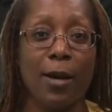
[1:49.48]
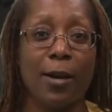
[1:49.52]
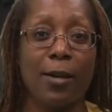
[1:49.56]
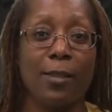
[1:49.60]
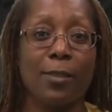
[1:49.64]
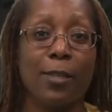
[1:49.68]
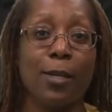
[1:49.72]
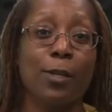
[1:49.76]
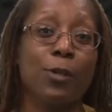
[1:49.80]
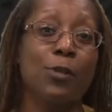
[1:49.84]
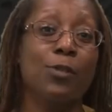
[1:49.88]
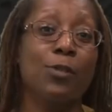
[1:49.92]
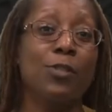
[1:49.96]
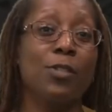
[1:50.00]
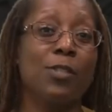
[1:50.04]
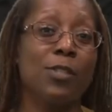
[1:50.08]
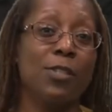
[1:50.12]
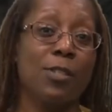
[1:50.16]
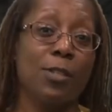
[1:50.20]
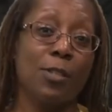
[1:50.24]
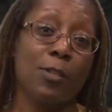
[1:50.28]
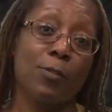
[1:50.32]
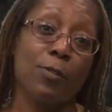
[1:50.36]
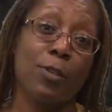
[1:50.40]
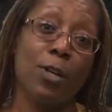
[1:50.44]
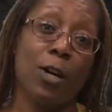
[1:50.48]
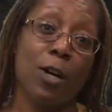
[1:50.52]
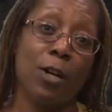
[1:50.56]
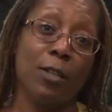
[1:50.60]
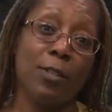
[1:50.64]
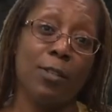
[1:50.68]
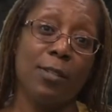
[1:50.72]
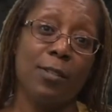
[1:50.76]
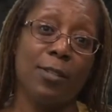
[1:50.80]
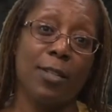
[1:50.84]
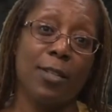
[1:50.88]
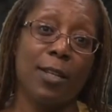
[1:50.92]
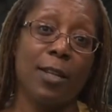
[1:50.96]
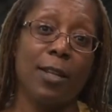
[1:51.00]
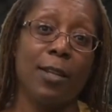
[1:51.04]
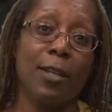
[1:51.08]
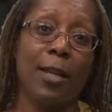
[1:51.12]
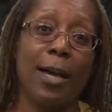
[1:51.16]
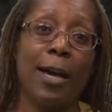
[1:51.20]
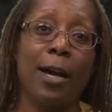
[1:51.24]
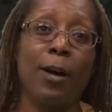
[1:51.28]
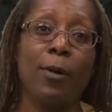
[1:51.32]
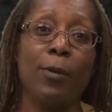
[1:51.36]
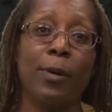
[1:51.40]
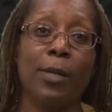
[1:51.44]
Uh, thank you to the City of Garland that
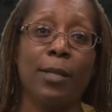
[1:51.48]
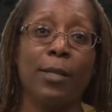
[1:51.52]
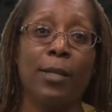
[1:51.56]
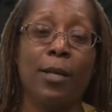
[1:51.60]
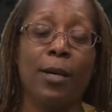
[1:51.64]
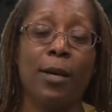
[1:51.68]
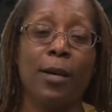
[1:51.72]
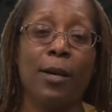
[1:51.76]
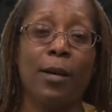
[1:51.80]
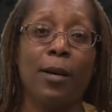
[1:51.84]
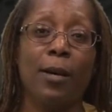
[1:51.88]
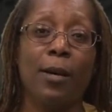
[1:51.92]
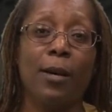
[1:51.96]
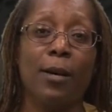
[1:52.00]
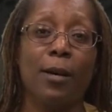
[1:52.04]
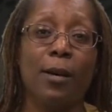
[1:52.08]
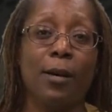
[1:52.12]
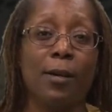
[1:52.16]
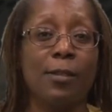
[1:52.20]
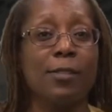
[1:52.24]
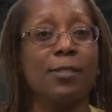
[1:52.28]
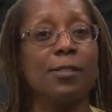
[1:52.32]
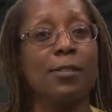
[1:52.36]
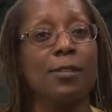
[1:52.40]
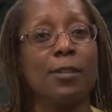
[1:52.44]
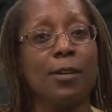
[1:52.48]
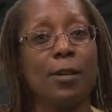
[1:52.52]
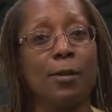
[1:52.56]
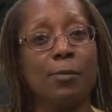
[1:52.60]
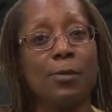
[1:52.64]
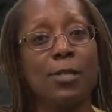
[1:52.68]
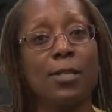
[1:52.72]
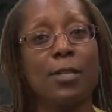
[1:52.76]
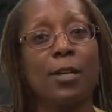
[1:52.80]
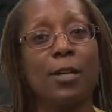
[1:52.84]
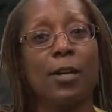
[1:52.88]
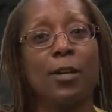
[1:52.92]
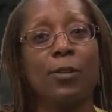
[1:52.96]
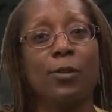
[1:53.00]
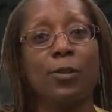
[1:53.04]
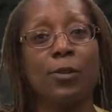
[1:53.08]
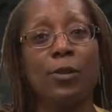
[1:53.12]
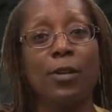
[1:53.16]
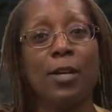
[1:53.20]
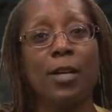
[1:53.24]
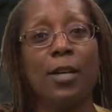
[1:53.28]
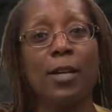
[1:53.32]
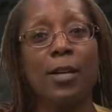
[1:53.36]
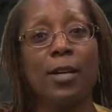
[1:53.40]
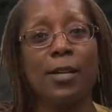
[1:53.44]
allowing uh, us to come
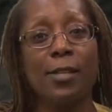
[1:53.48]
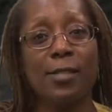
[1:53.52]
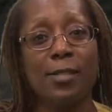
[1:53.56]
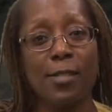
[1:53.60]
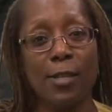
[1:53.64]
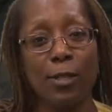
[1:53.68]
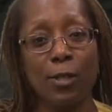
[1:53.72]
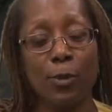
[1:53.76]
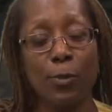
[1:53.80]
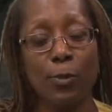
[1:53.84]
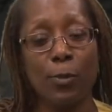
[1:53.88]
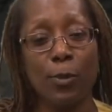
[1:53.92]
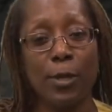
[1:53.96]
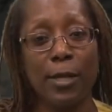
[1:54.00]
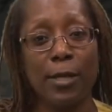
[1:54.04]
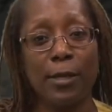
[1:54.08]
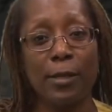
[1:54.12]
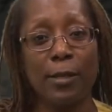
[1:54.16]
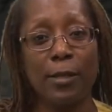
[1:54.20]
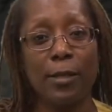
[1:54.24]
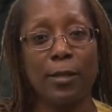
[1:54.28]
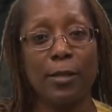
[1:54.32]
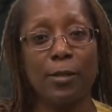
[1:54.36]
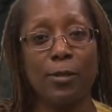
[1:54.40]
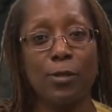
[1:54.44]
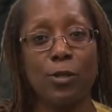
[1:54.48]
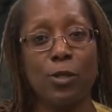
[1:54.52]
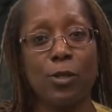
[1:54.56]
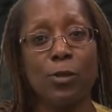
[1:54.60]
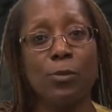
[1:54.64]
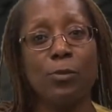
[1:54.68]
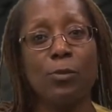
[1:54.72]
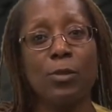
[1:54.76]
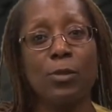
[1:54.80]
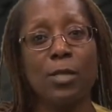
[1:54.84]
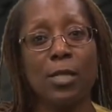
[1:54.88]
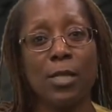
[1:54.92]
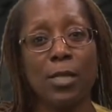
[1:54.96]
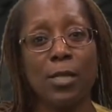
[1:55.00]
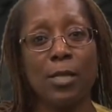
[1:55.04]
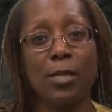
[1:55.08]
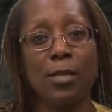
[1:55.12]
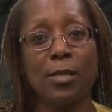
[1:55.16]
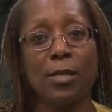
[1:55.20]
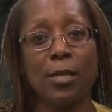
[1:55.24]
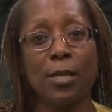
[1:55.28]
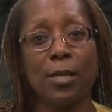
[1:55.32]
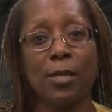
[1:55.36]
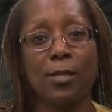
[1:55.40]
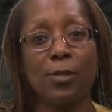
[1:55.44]
together and celebrate uh,
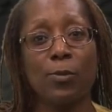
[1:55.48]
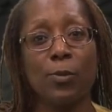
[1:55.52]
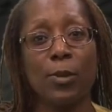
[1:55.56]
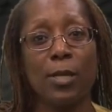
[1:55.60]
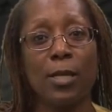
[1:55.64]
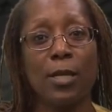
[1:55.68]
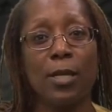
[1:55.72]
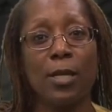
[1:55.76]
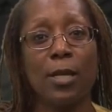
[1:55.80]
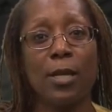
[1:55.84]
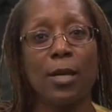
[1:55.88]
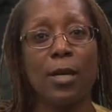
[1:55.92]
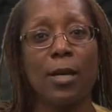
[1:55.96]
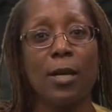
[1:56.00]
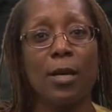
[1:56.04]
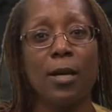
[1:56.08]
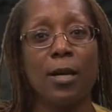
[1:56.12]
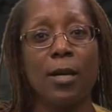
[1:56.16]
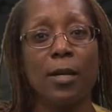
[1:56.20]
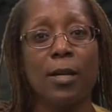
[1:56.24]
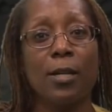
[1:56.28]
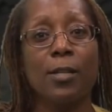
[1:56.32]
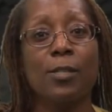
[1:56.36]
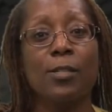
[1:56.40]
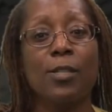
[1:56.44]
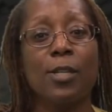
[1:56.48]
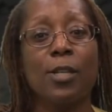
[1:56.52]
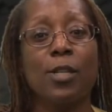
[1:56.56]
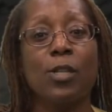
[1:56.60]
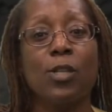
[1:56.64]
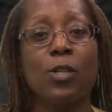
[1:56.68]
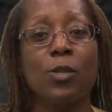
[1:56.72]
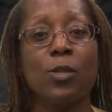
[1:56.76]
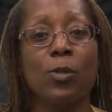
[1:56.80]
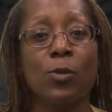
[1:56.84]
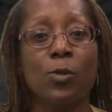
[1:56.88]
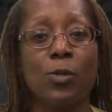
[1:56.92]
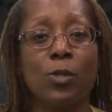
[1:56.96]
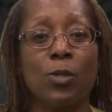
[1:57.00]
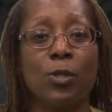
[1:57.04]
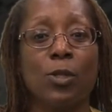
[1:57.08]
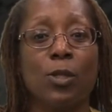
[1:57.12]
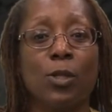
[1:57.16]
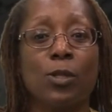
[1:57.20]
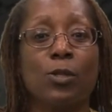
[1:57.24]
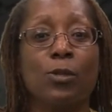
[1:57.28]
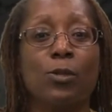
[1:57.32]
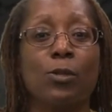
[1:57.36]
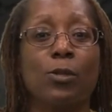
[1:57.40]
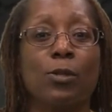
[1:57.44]
Juneteenth as we uh, continue to
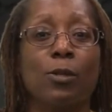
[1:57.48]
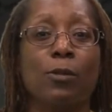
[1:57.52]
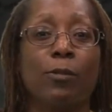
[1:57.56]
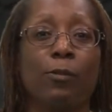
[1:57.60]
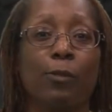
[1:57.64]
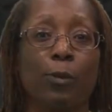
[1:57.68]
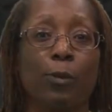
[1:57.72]
look to the